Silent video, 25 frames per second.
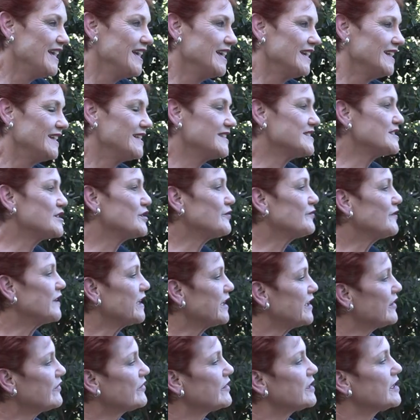Isn't it
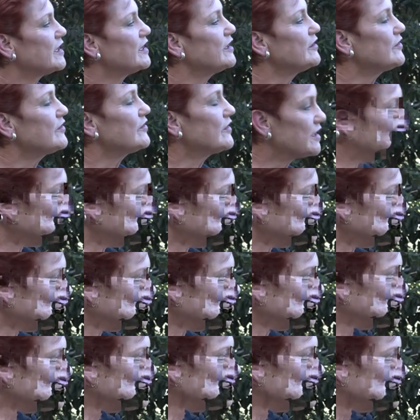funny, that
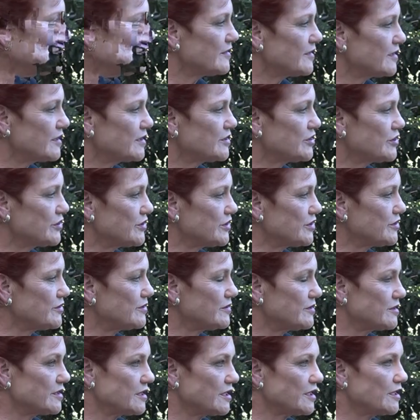interview that you did
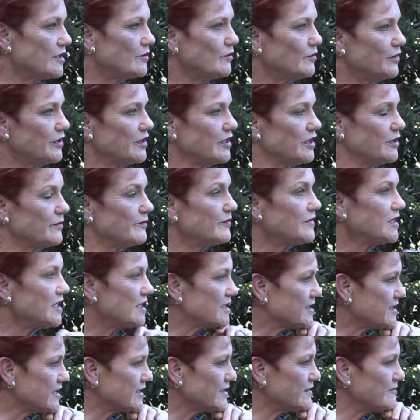with him, he
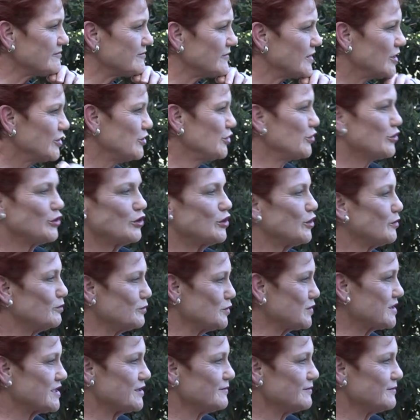said, you're not a Muslim.